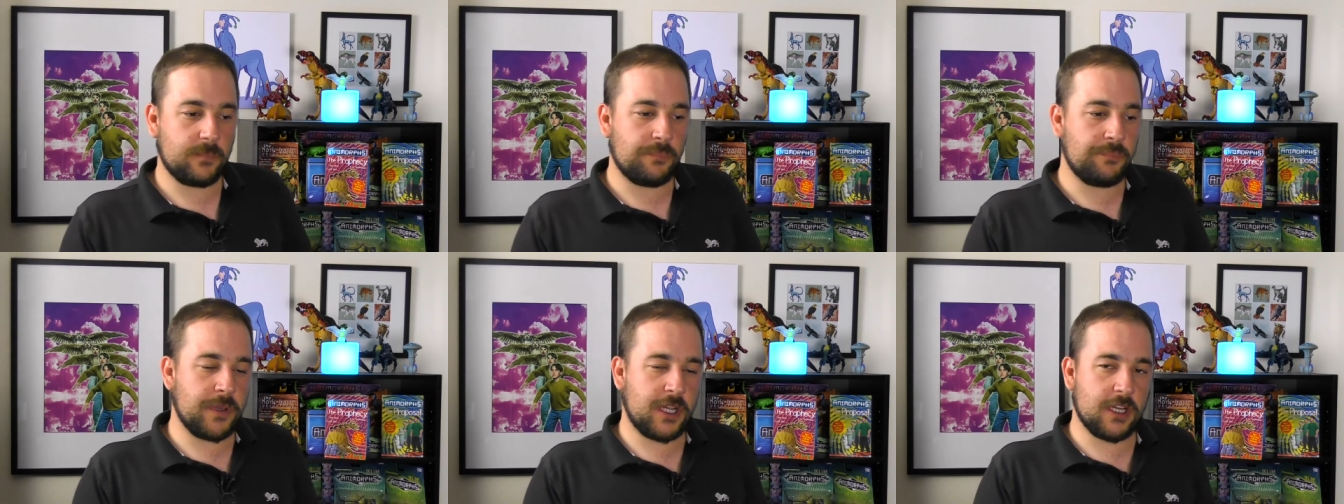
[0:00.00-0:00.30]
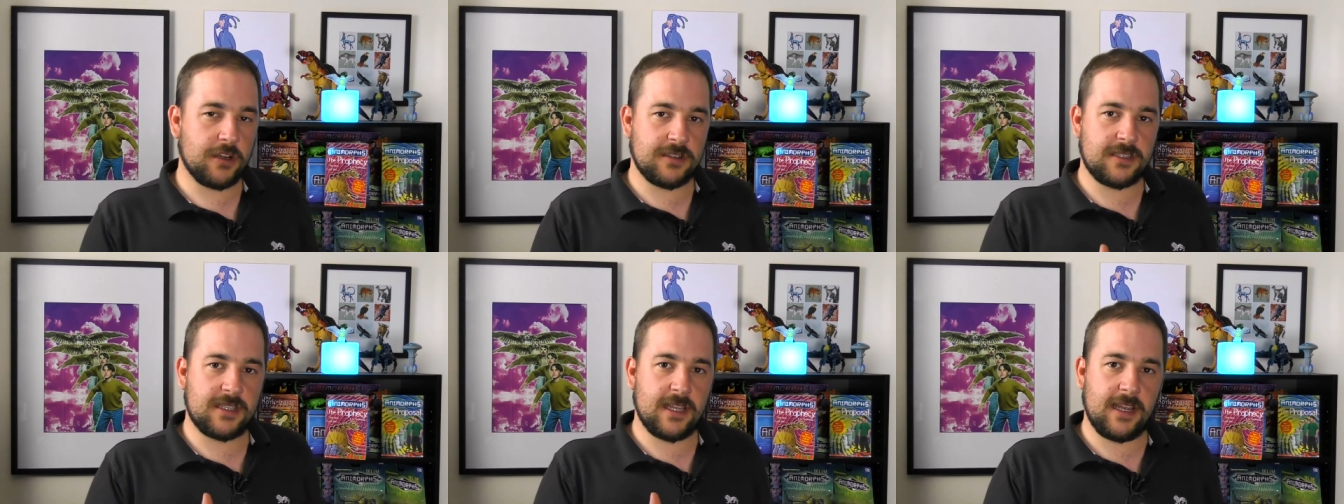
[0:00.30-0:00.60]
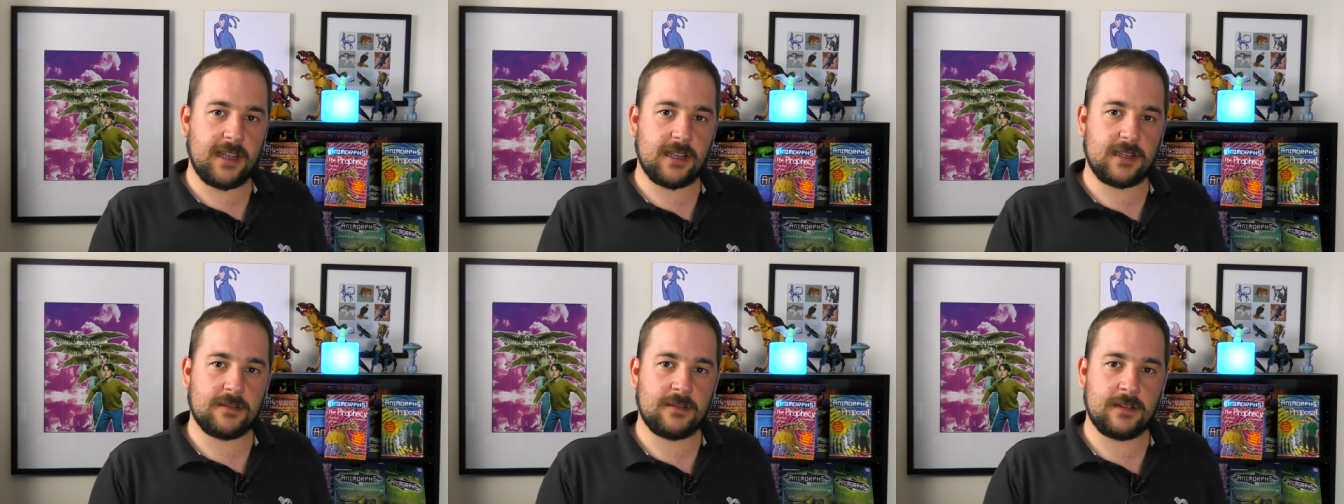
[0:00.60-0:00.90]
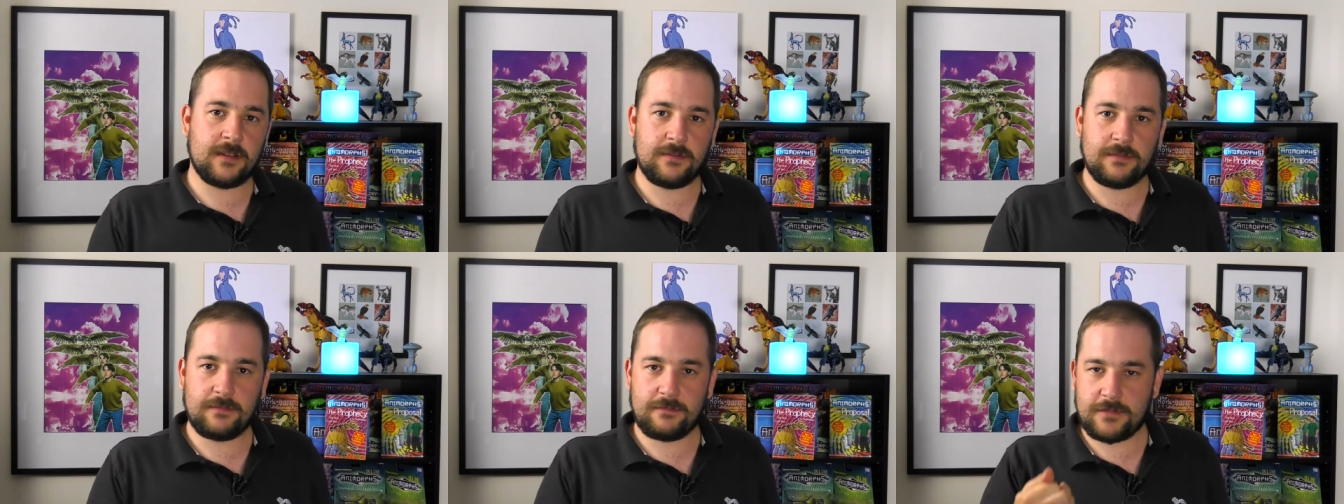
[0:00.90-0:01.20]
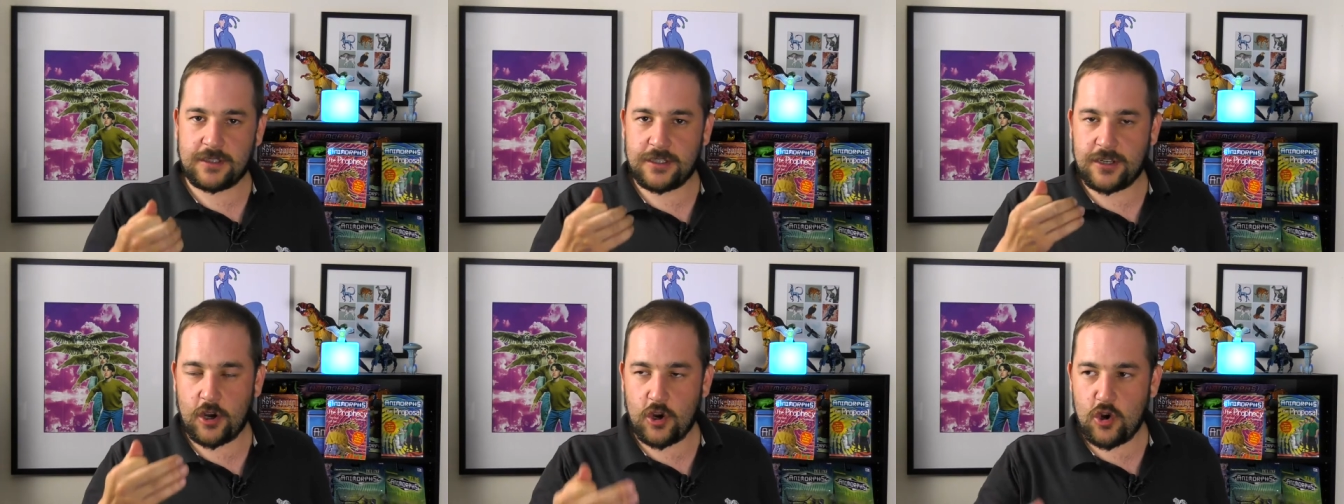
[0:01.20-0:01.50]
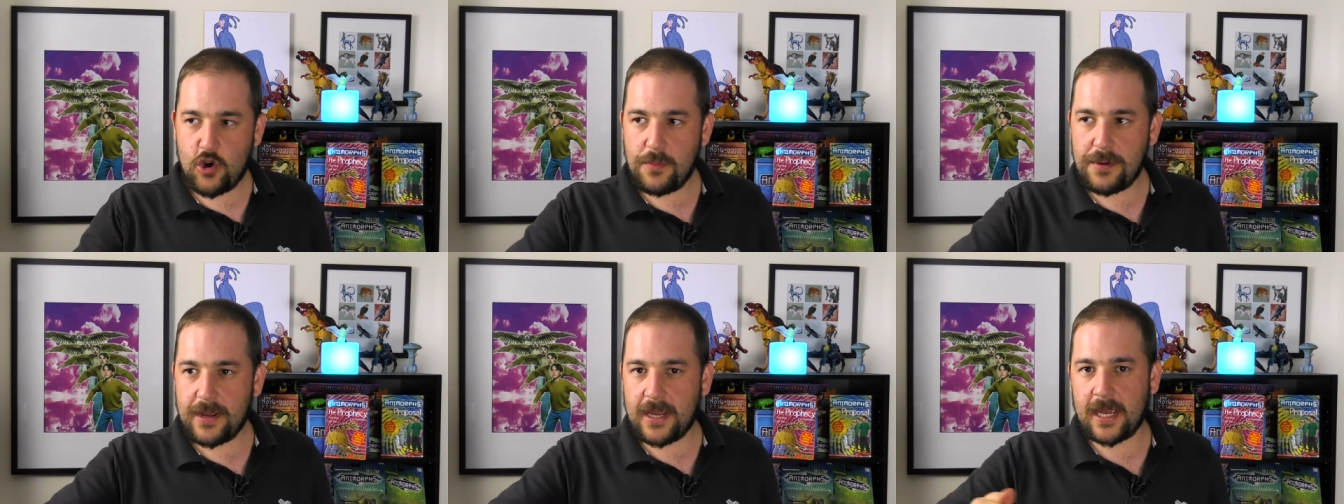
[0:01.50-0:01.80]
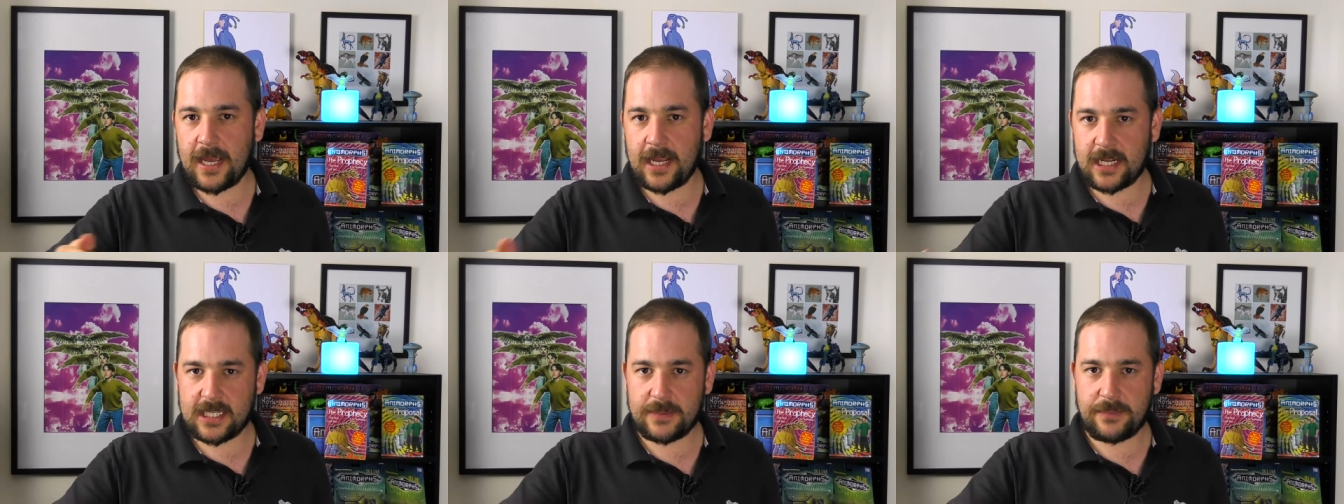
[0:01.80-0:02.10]
Because they, Toby
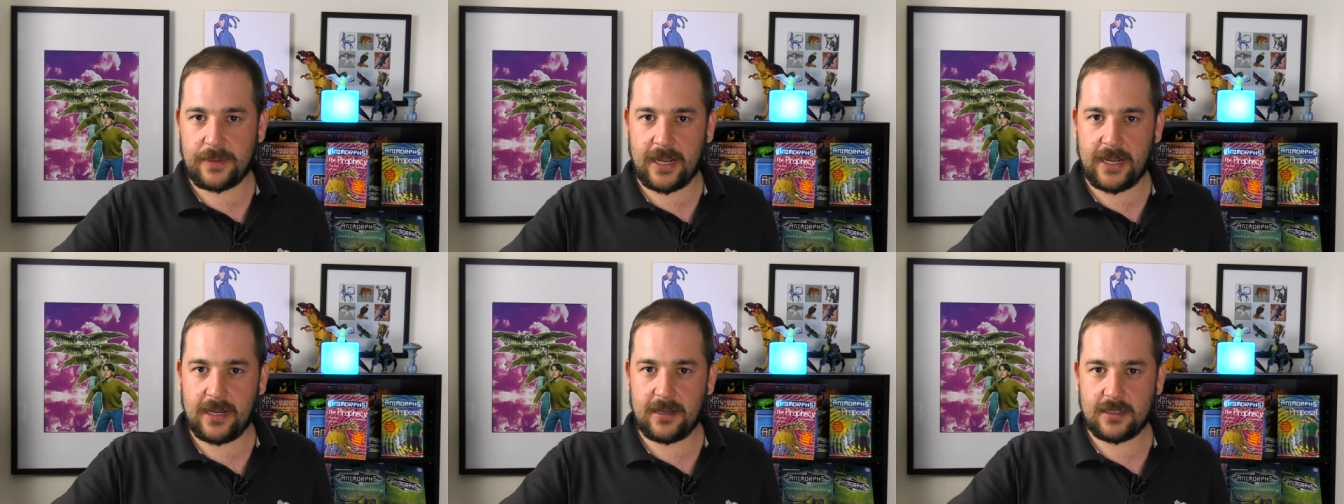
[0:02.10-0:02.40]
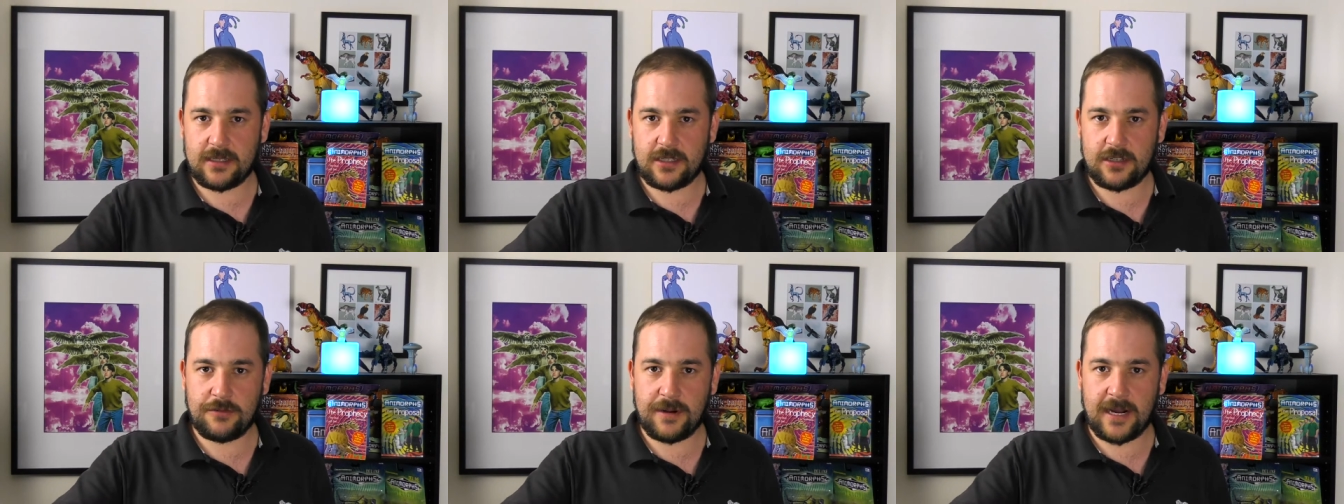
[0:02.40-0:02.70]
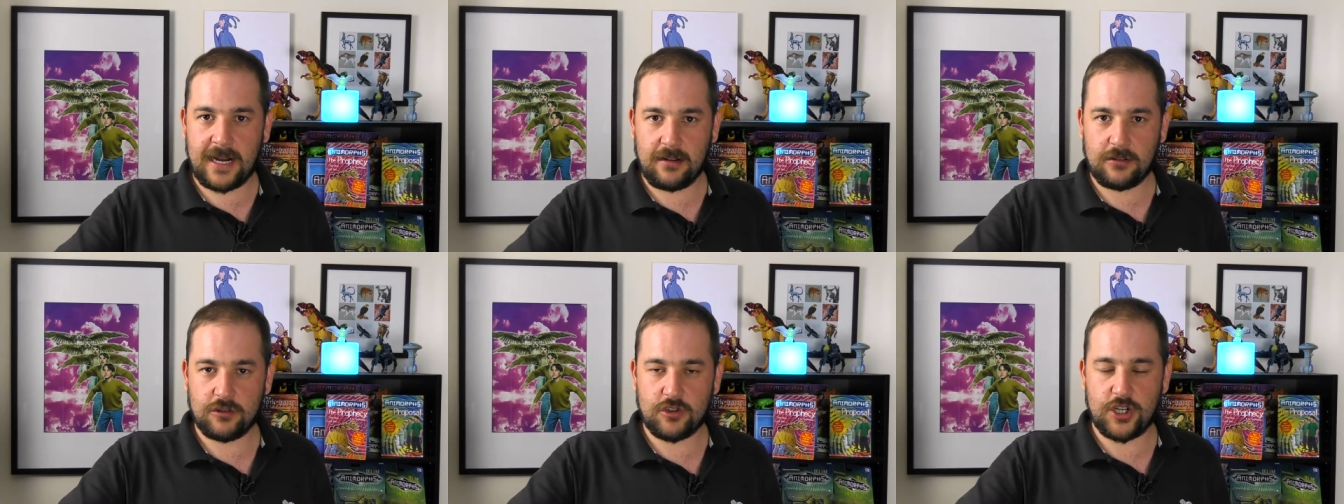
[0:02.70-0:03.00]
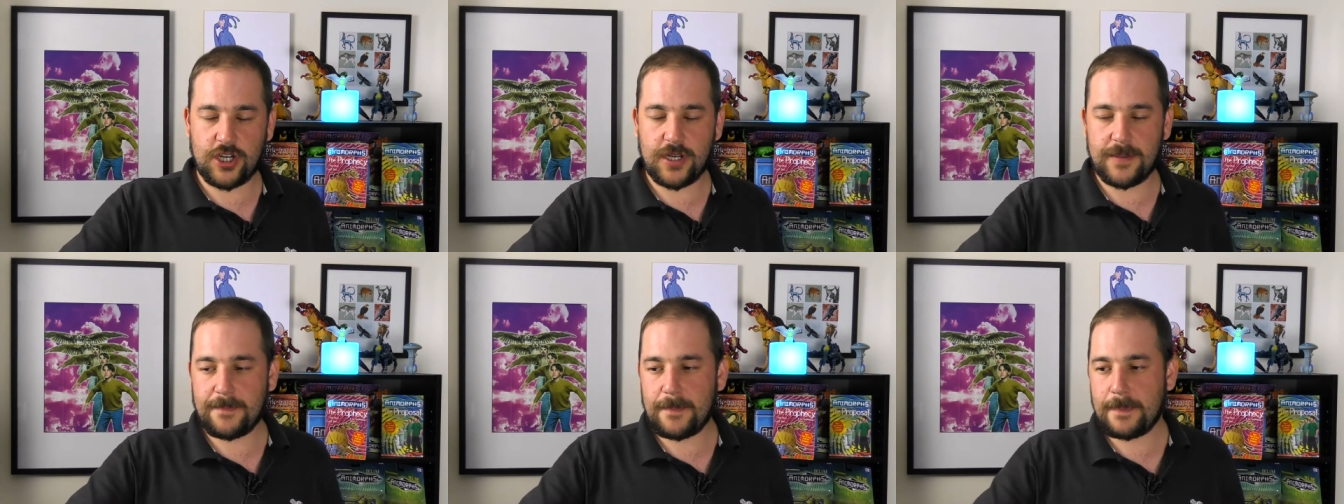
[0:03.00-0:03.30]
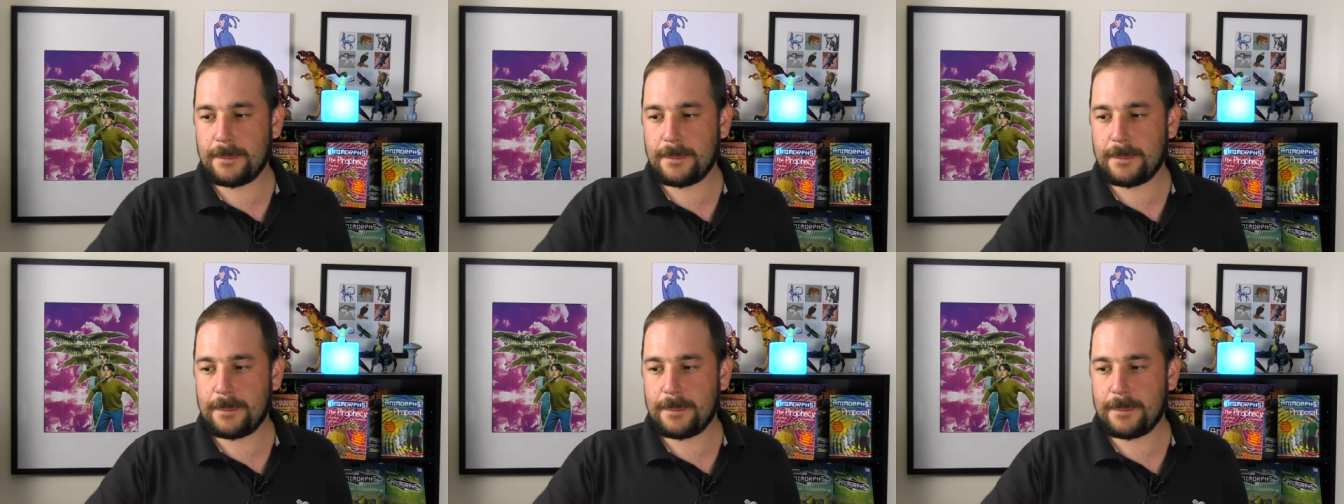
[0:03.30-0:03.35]
explains to Aldrea